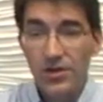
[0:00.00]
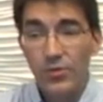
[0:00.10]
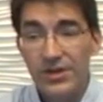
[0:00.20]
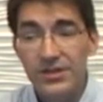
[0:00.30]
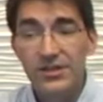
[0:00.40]

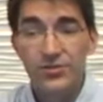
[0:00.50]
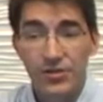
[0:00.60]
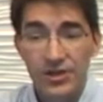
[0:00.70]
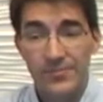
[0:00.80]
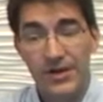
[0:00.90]
we need to
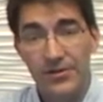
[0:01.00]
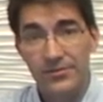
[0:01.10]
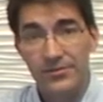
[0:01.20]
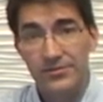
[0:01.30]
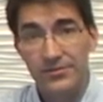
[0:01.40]
talk
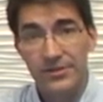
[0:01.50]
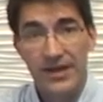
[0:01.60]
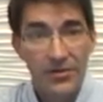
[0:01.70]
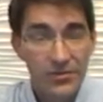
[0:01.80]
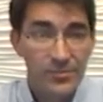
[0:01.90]
about
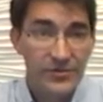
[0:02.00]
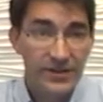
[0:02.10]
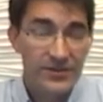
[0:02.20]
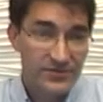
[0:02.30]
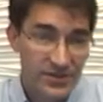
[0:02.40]
how to
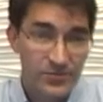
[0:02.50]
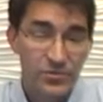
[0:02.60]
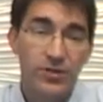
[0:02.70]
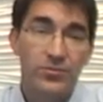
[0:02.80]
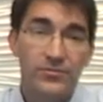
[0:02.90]
prevent such
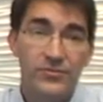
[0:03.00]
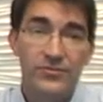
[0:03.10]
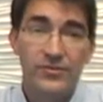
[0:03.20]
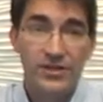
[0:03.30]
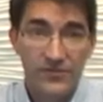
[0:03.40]

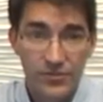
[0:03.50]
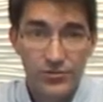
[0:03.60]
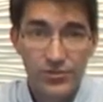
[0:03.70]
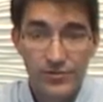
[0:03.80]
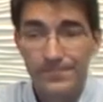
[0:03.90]
problems in the
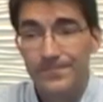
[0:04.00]
future.